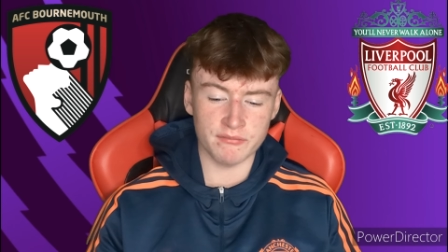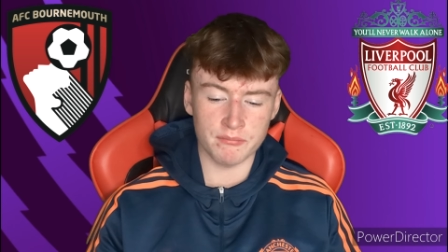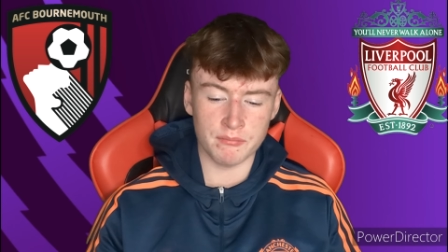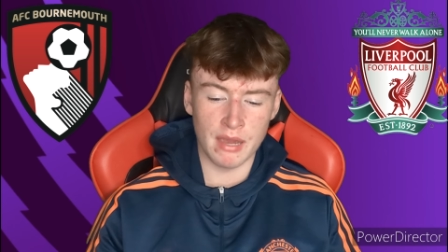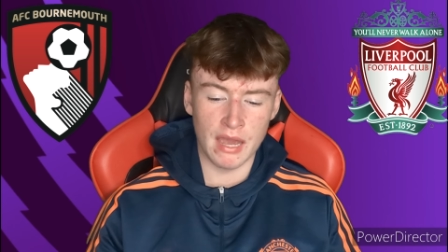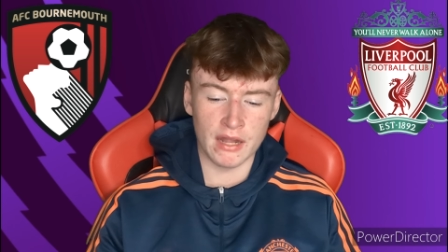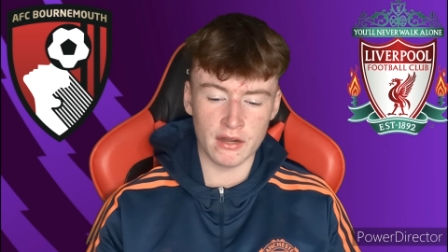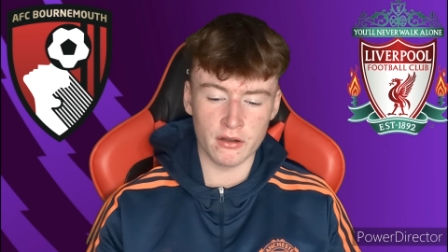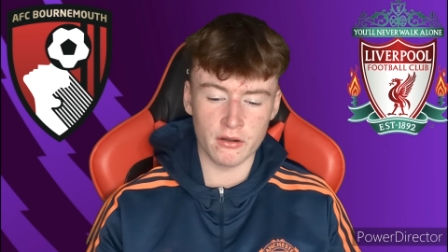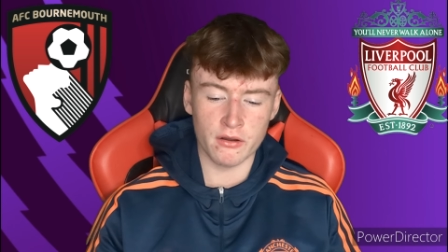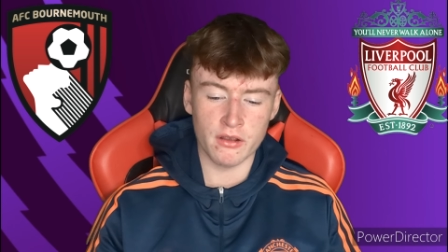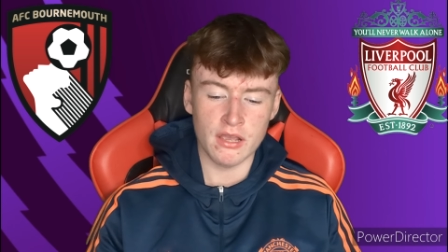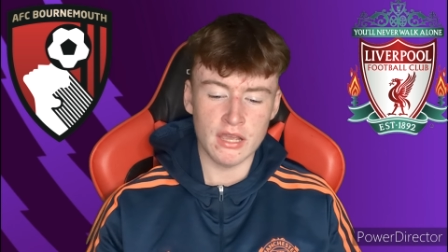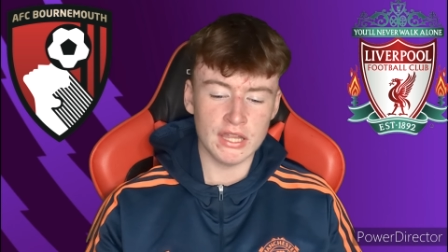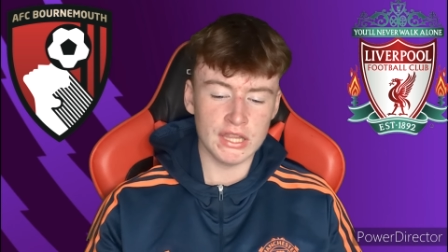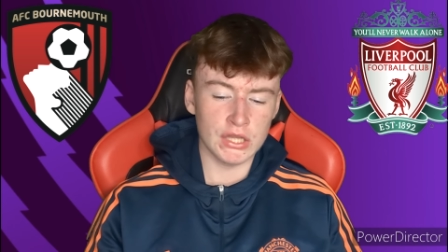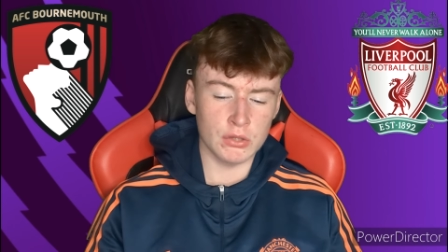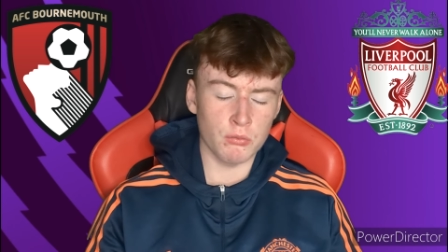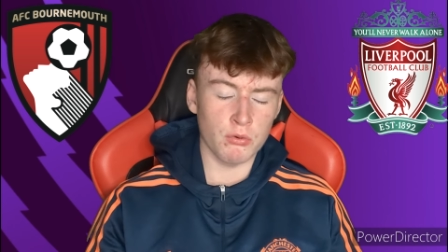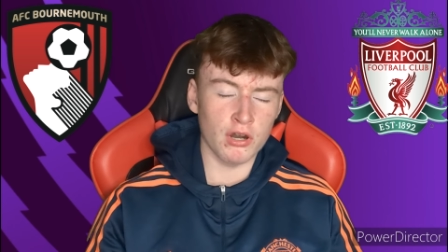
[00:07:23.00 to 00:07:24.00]
even better
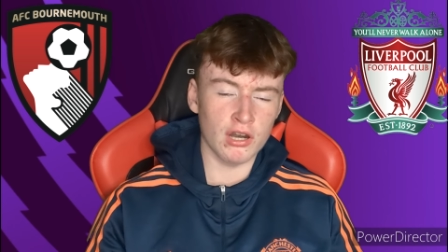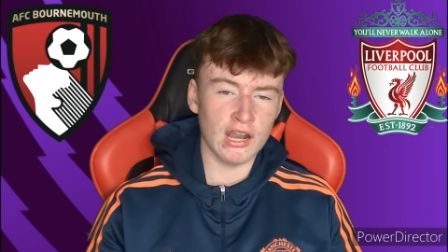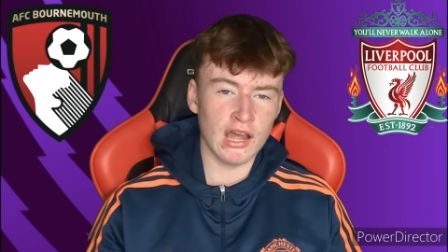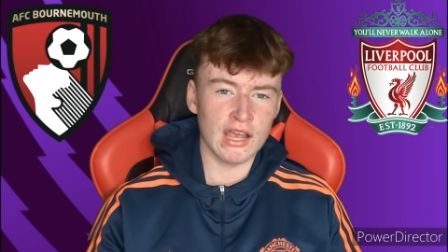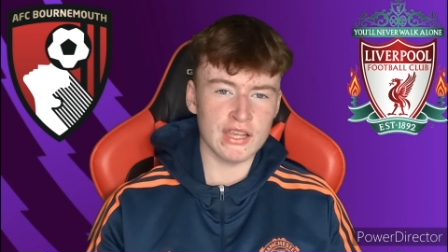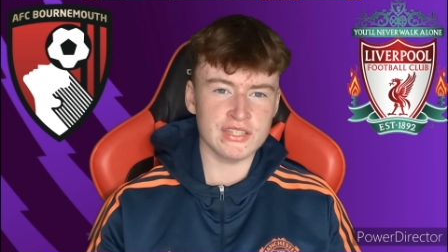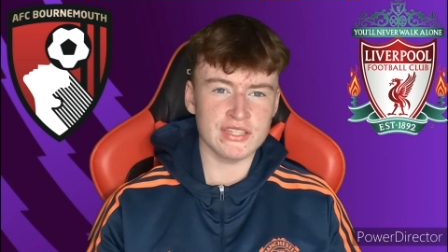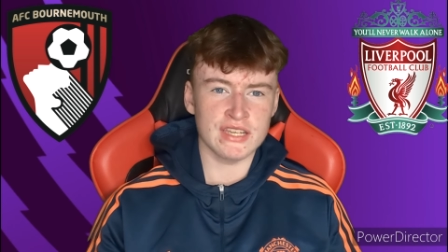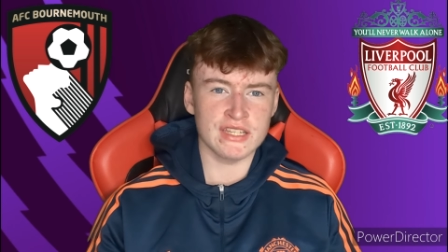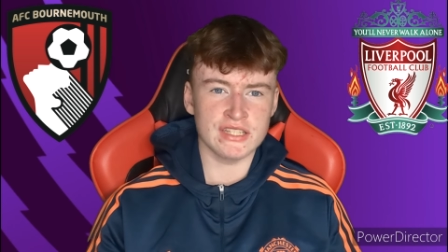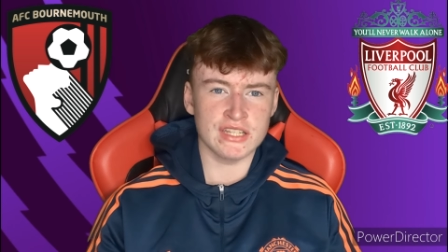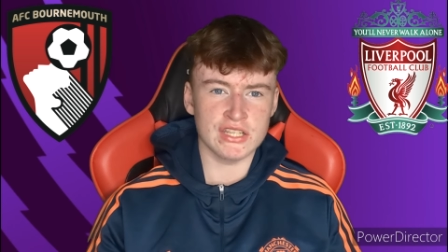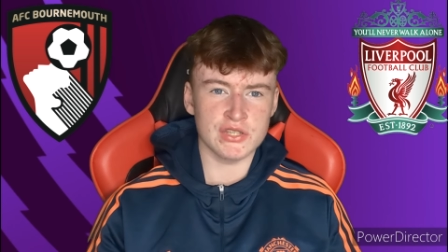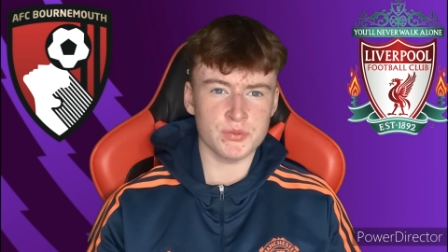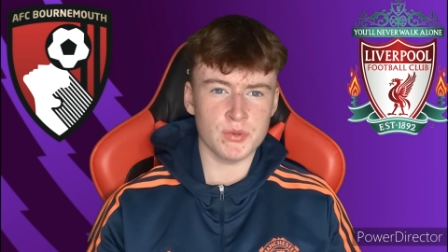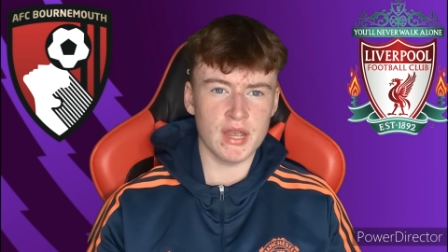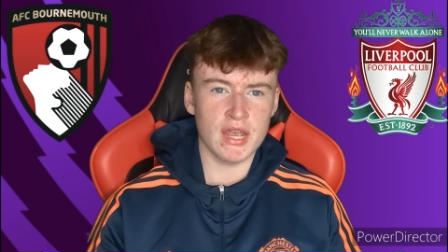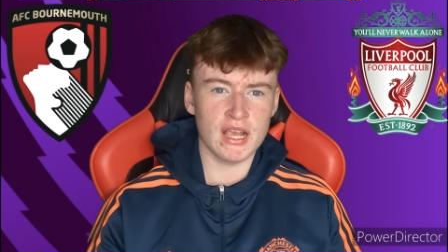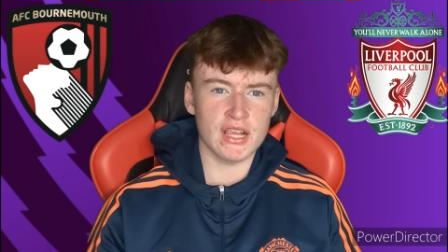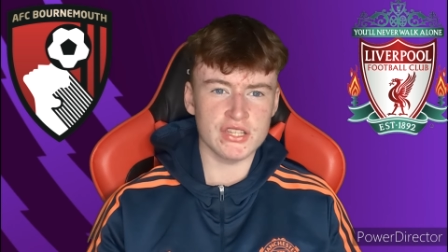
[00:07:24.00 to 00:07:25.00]
than they were last season as
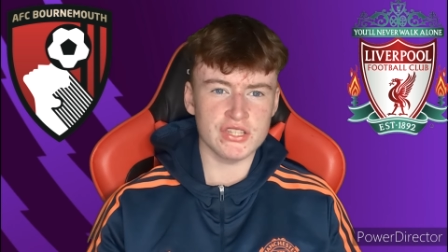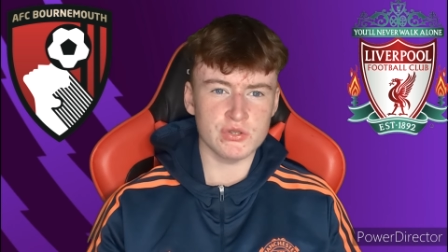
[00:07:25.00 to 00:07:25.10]
well.